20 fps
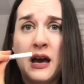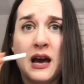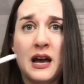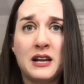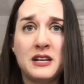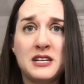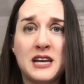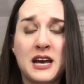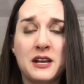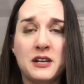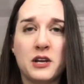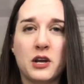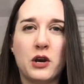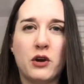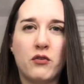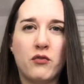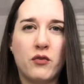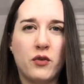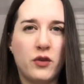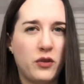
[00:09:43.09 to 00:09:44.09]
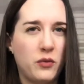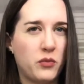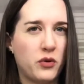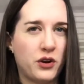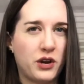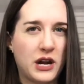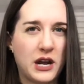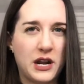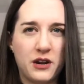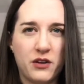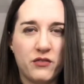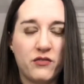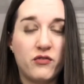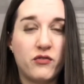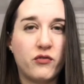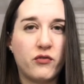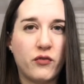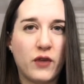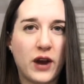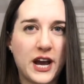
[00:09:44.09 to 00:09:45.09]
I tend to go for the more kind of
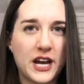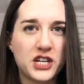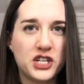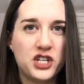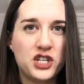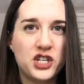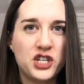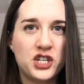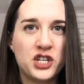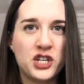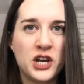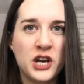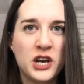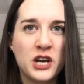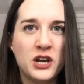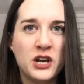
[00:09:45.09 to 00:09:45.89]
fresh,